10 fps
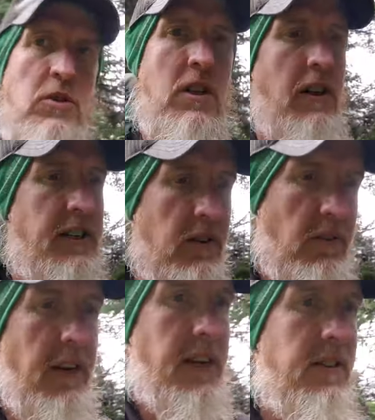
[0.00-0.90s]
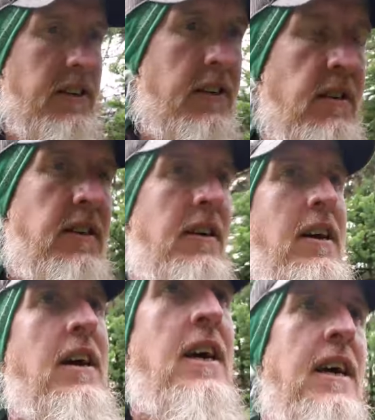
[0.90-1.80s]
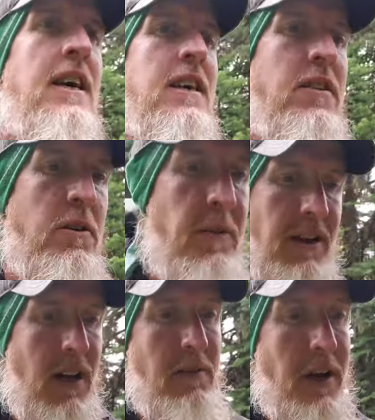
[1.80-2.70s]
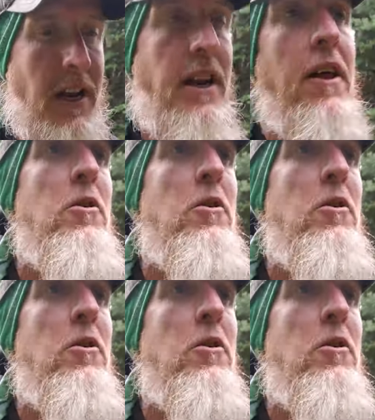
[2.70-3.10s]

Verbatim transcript: glacial lakes in it. Then we climbed another